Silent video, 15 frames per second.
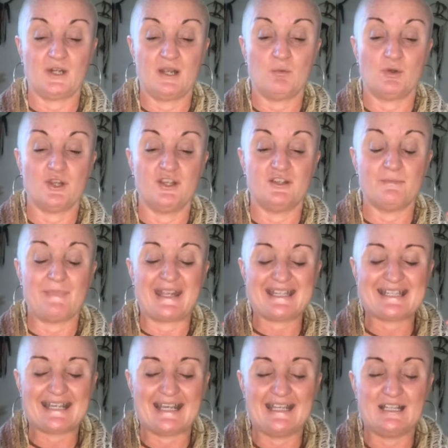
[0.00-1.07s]
I want you to
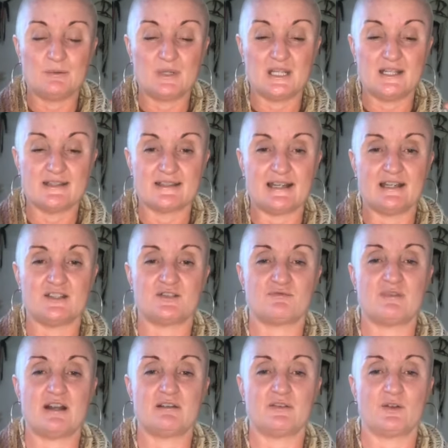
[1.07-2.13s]
maintain it within
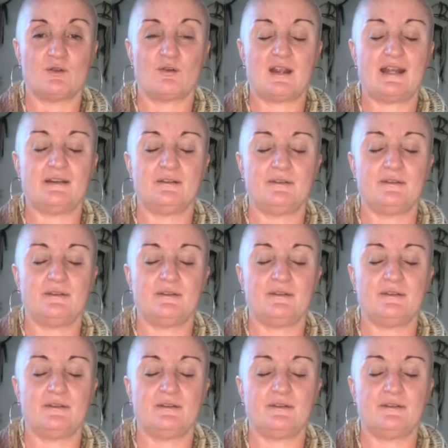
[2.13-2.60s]
Sahasrara, the crown.